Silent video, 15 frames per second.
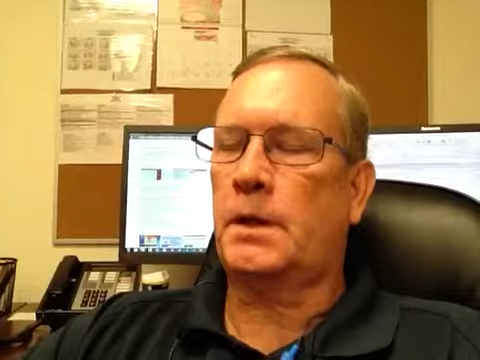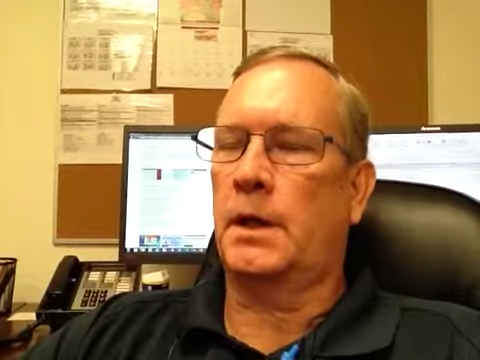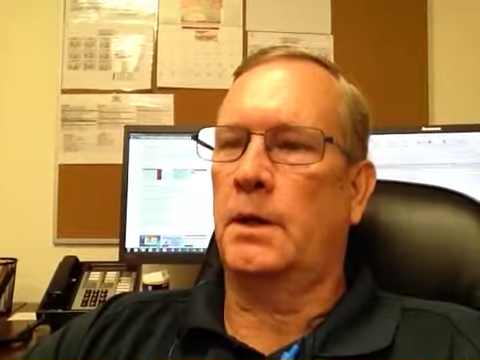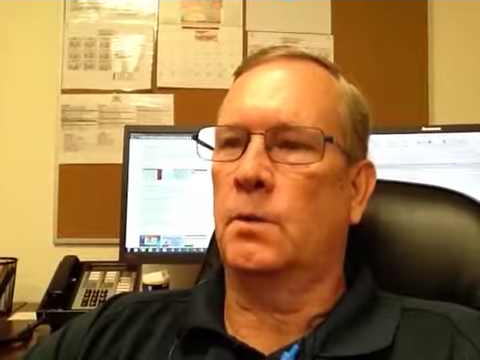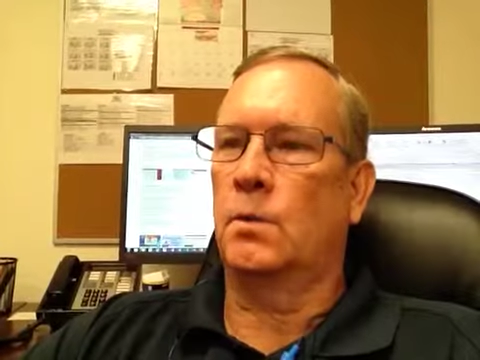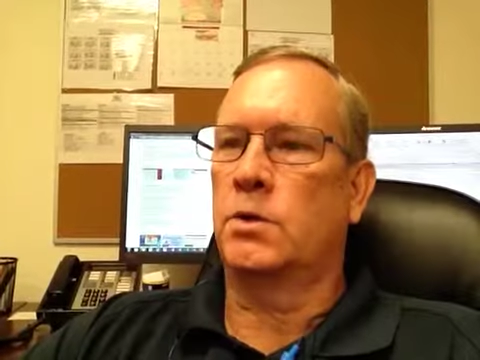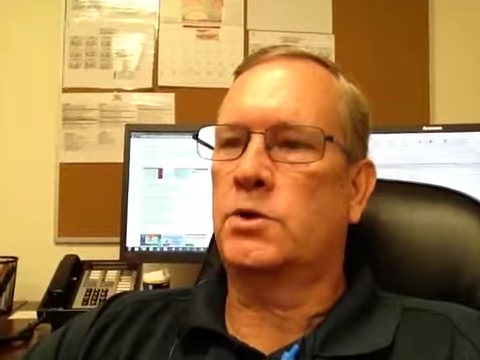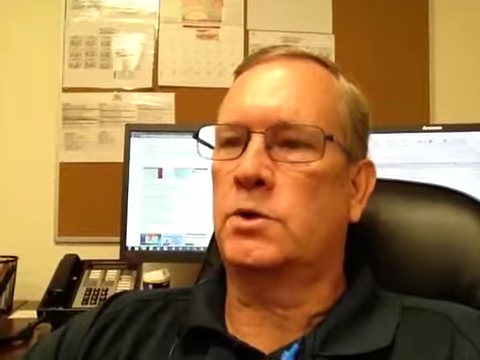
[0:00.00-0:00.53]

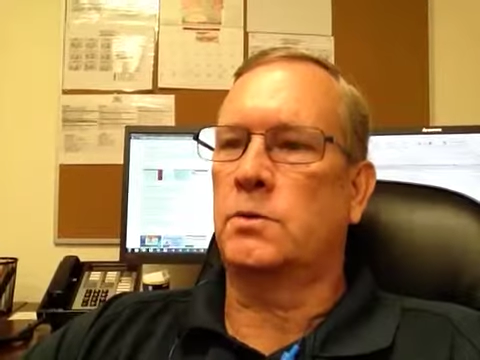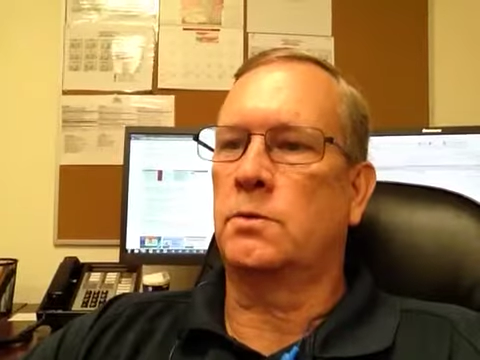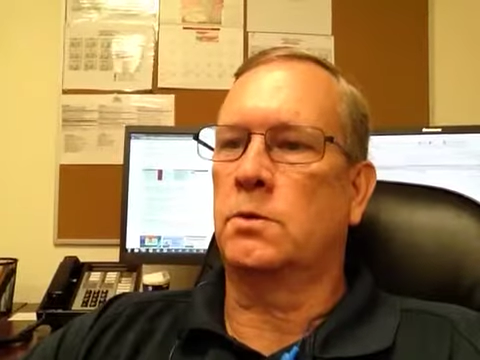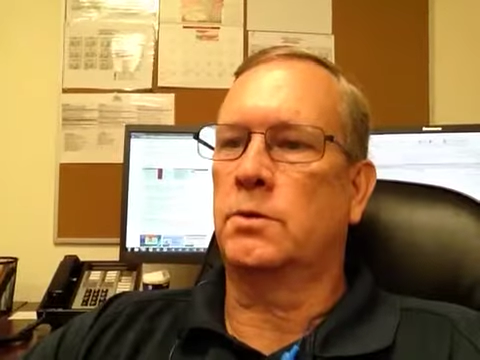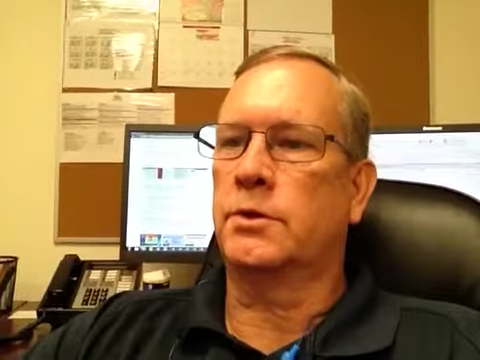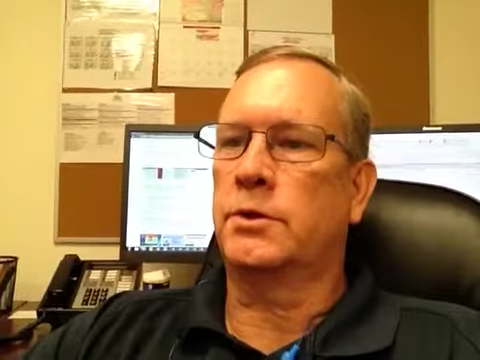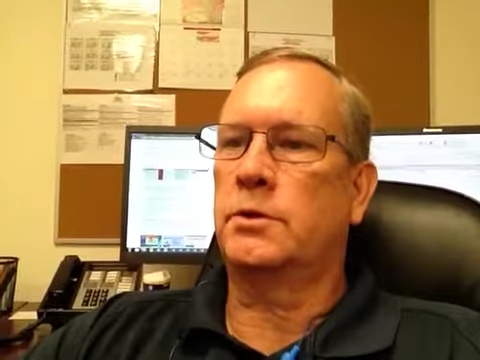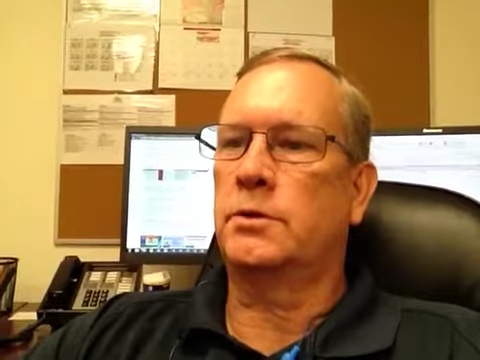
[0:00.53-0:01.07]
And what you
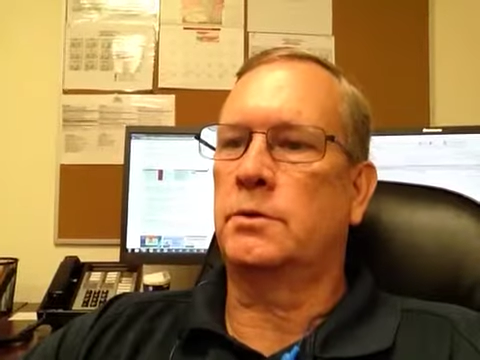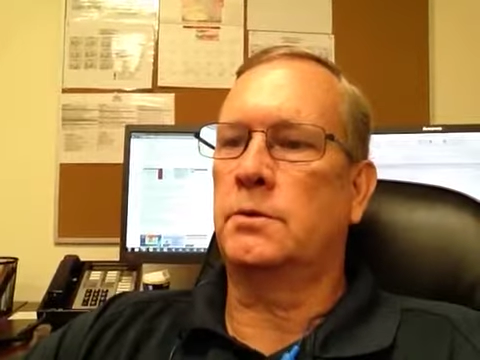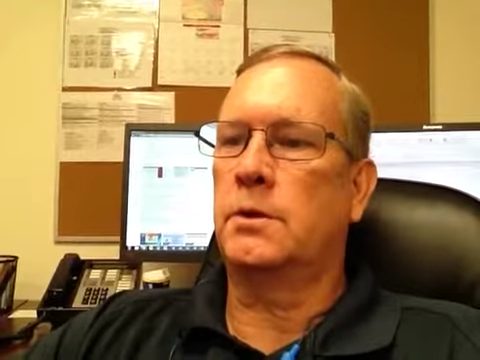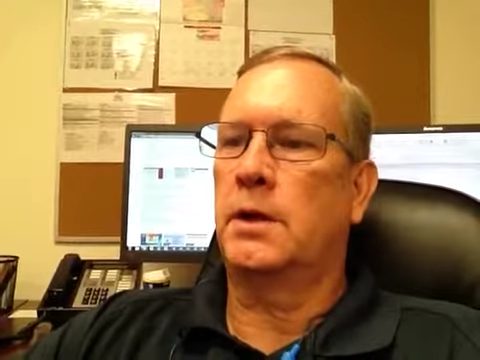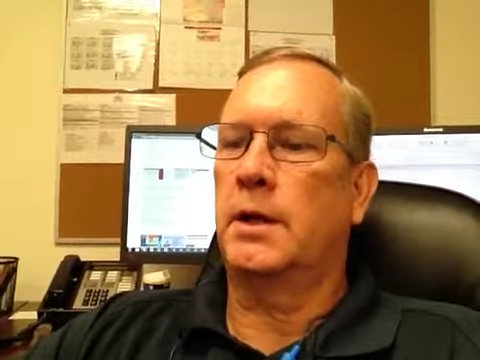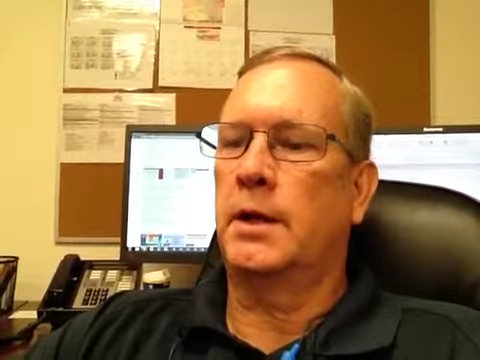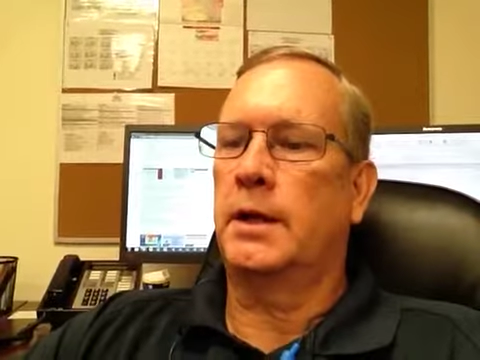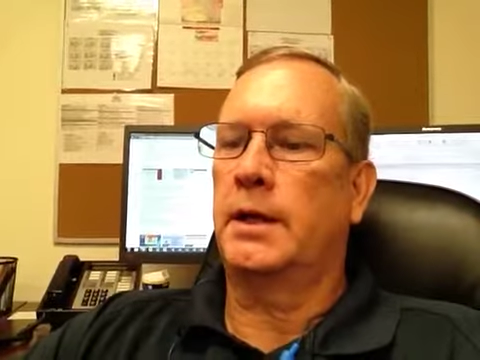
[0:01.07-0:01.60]
will do
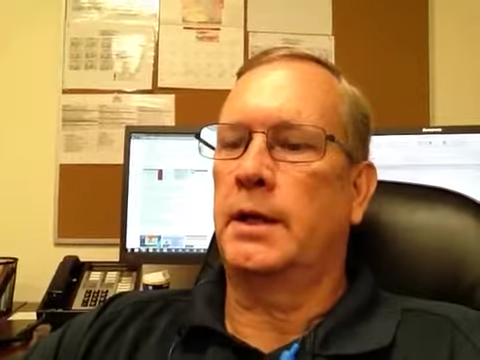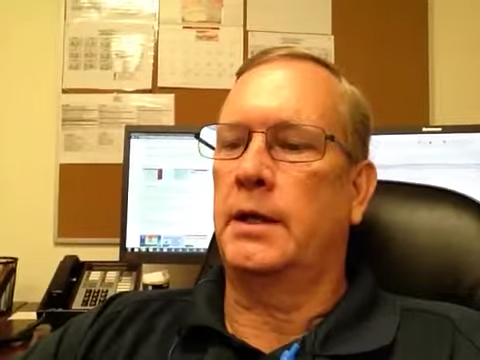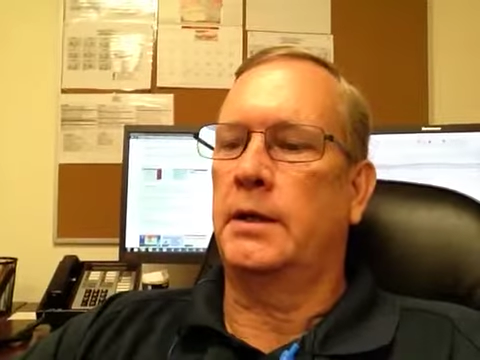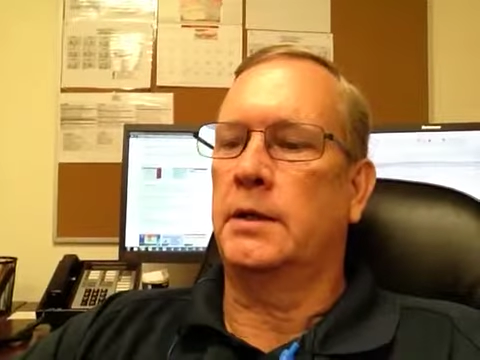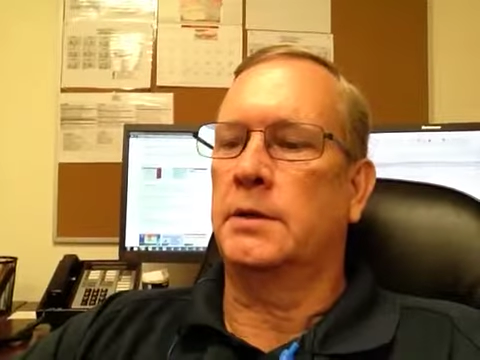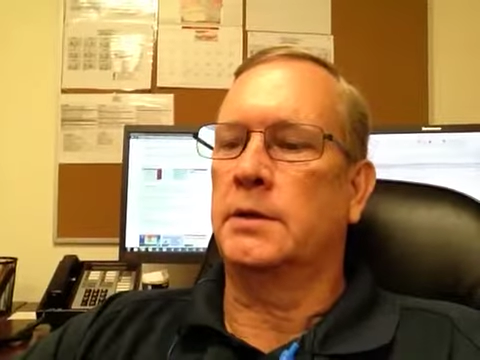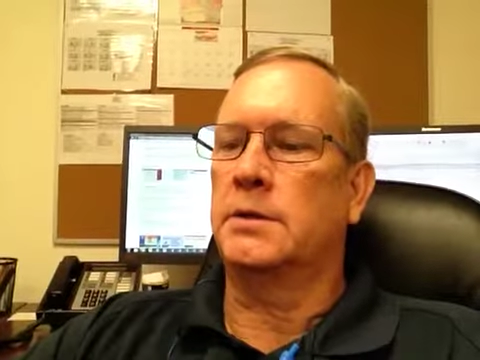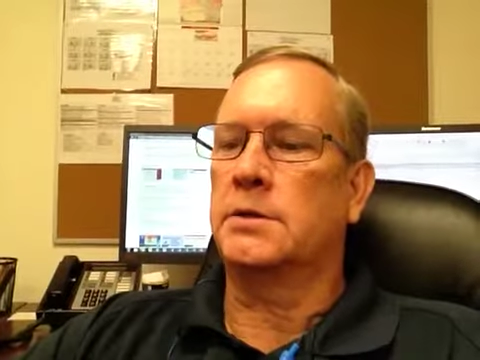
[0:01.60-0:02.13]

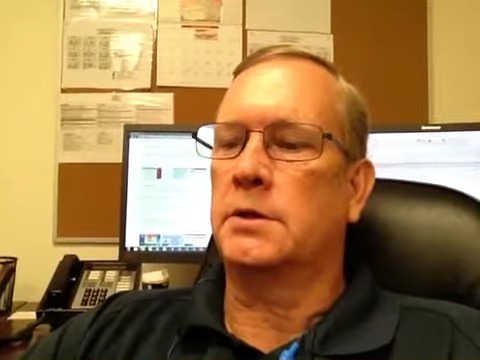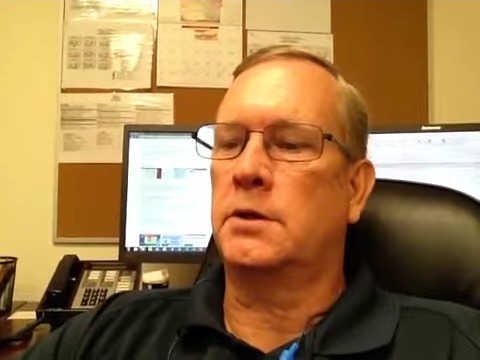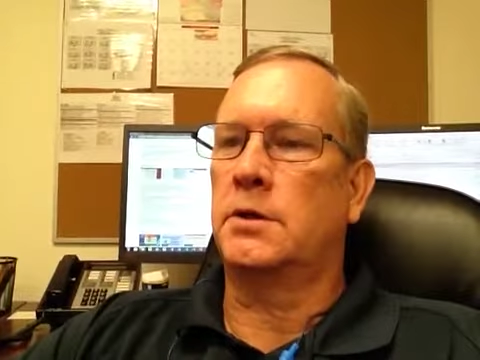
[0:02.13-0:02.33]
is